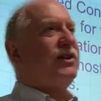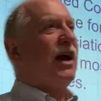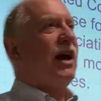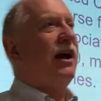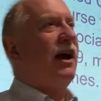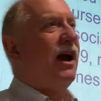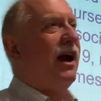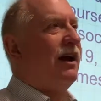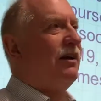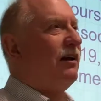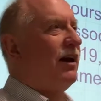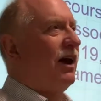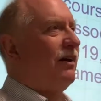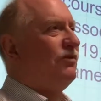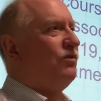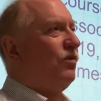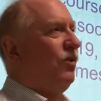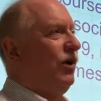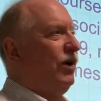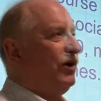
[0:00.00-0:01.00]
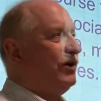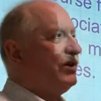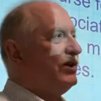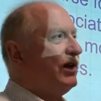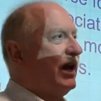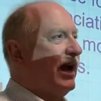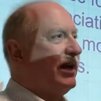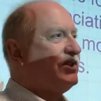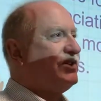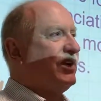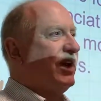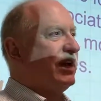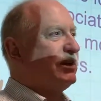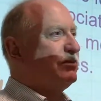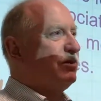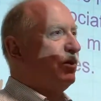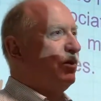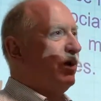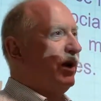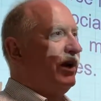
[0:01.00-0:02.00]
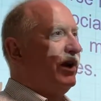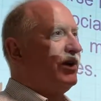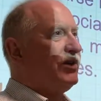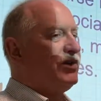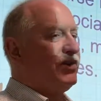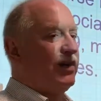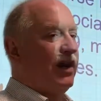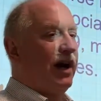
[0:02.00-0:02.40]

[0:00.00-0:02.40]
I've worked as an expert witness